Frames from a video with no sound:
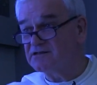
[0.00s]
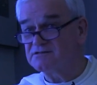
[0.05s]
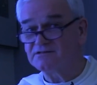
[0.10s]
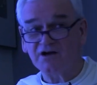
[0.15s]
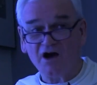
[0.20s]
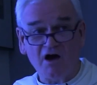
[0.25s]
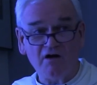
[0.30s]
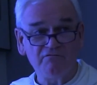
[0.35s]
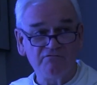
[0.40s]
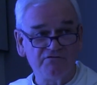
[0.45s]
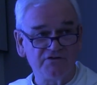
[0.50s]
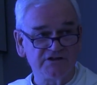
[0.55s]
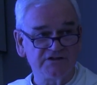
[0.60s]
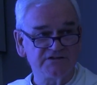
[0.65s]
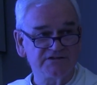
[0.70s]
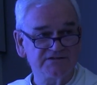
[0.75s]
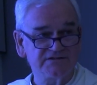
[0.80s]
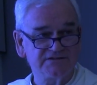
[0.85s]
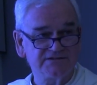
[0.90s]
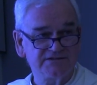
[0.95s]
as
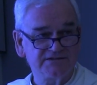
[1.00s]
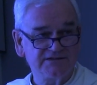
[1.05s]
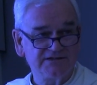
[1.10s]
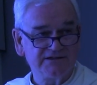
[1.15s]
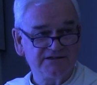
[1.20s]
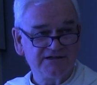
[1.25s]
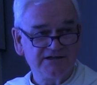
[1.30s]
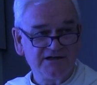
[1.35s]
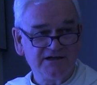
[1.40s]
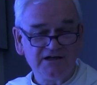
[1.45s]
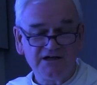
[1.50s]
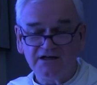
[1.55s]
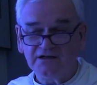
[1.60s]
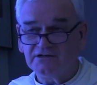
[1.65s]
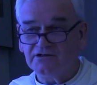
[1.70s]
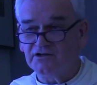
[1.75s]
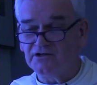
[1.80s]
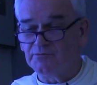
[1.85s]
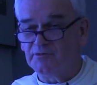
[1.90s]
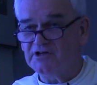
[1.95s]
convents.
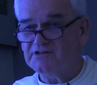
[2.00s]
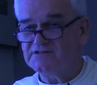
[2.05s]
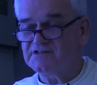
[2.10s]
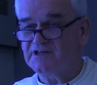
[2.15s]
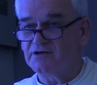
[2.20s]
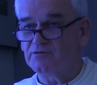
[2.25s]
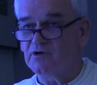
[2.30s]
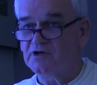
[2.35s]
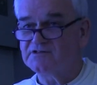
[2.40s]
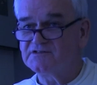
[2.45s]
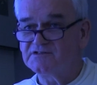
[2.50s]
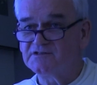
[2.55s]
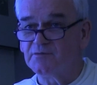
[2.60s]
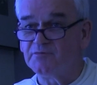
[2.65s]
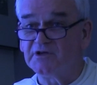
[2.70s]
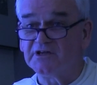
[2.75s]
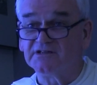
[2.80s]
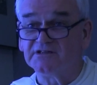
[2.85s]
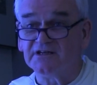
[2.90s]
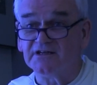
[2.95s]
Now you might say, what's the
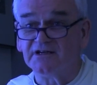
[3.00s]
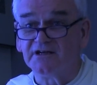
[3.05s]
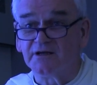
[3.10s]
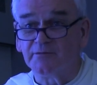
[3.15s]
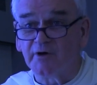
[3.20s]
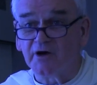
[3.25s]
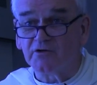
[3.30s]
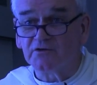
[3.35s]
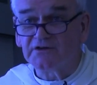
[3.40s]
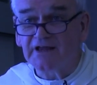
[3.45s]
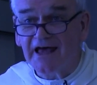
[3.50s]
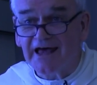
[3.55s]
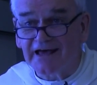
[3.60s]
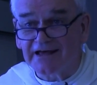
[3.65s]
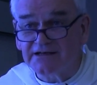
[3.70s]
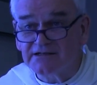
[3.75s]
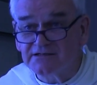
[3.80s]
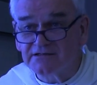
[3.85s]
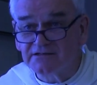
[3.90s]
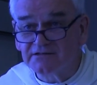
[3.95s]
big deal about
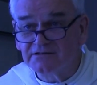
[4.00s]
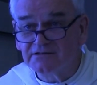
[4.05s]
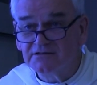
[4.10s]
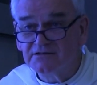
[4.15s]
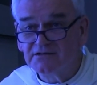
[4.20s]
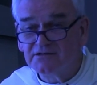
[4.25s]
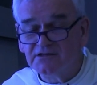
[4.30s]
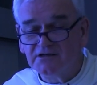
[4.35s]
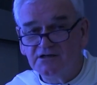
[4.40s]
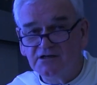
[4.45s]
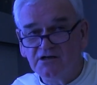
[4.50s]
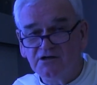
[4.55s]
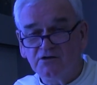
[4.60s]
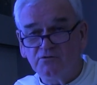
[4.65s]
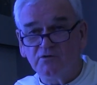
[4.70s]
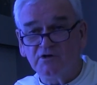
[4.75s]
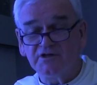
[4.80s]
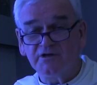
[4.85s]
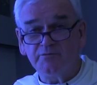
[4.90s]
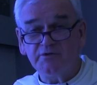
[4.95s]
that?
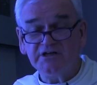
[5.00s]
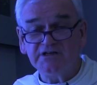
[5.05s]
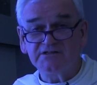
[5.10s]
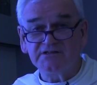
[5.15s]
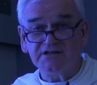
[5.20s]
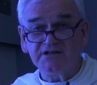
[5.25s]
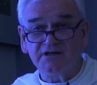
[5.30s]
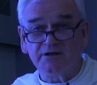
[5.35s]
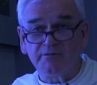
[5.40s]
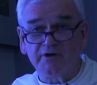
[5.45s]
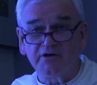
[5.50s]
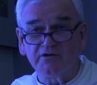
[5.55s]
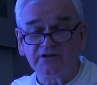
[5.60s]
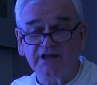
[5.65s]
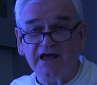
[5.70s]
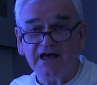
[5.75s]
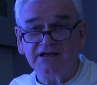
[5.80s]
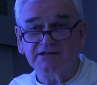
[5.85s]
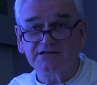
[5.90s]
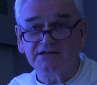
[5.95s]
Well, the big deal about
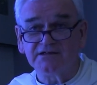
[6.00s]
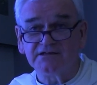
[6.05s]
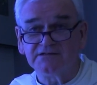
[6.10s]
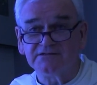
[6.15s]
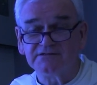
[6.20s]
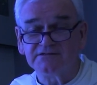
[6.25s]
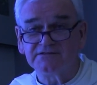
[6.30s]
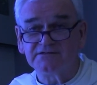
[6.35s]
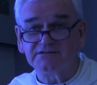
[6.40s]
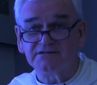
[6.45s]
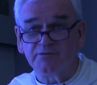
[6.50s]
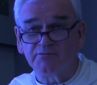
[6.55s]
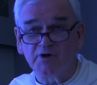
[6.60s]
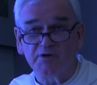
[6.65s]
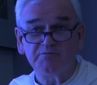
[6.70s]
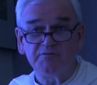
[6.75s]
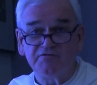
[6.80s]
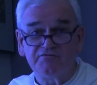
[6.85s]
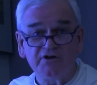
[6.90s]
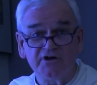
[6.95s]
that is there
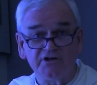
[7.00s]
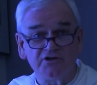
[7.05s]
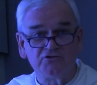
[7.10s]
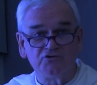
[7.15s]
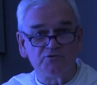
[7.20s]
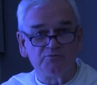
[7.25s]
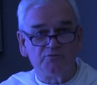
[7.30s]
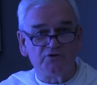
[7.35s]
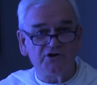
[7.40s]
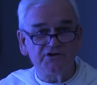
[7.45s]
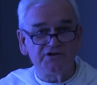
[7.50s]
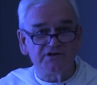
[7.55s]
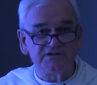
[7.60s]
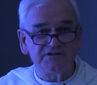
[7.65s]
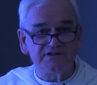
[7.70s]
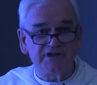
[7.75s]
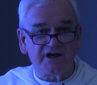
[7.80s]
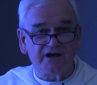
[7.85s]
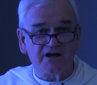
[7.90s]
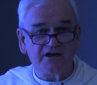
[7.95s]
might be very good brothers
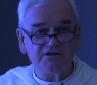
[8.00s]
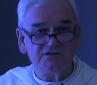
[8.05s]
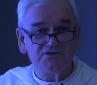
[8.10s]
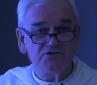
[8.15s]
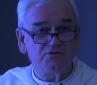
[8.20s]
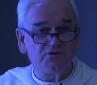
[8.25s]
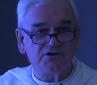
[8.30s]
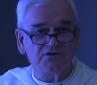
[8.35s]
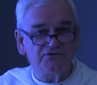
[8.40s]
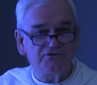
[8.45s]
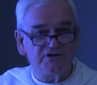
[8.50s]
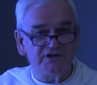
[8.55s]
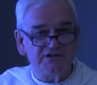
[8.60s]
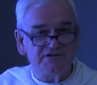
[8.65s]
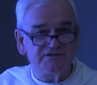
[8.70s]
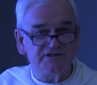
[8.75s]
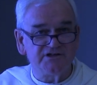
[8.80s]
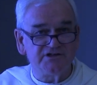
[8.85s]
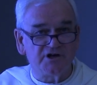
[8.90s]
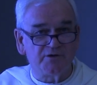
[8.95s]
there, two or three
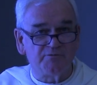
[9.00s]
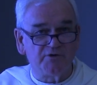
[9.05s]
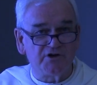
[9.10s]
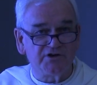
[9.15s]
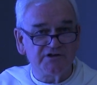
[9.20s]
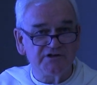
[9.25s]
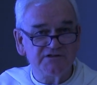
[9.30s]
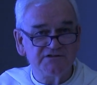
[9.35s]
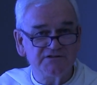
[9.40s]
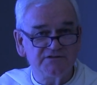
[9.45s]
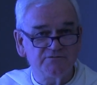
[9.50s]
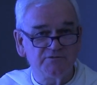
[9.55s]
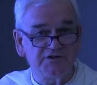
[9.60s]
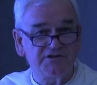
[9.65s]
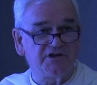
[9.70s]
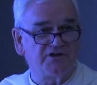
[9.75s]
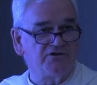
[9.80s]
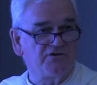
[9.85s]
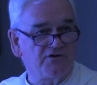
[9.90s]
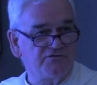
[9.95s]
senior brothers with
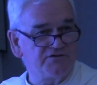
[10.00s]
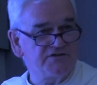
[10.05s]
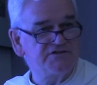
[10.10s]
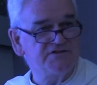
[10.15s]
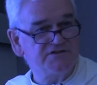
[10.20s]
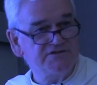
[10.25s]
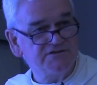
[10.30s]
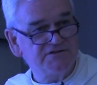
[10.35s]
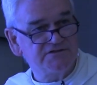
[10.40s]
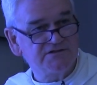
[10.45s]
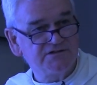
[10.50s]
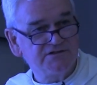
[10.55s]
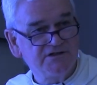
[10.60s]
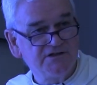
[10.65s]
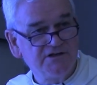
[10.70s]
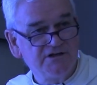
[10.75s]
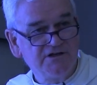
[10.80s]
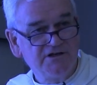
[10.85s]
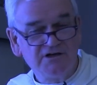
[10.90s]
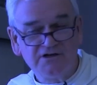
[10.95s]
the novices,
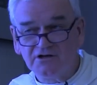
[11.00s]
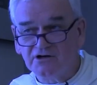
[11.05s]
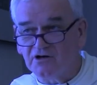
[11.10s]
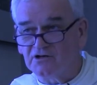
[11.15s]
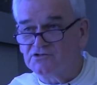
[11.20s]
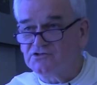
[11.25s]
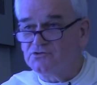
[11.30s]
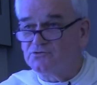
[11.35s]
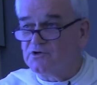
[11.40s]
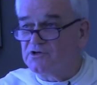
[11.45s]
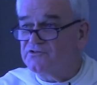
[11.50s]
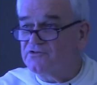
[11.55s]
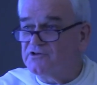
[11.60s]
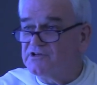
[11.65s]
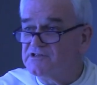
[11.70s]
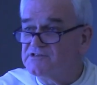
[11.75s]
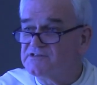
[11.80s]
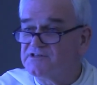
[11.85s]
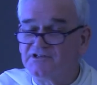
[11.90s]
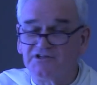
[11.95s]
or two or
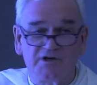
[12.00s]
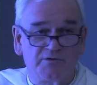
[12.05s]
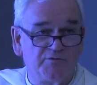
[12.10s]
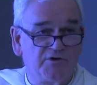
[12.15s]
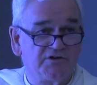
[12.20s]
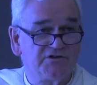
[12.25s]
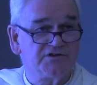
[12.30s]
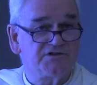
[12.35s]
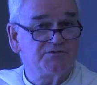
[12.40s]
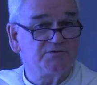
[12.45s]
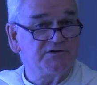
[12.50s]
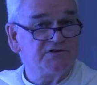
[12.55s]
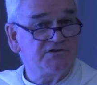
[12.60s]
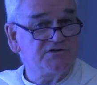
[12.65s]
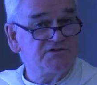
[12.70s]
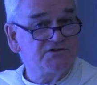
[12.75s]
three senior brothers with the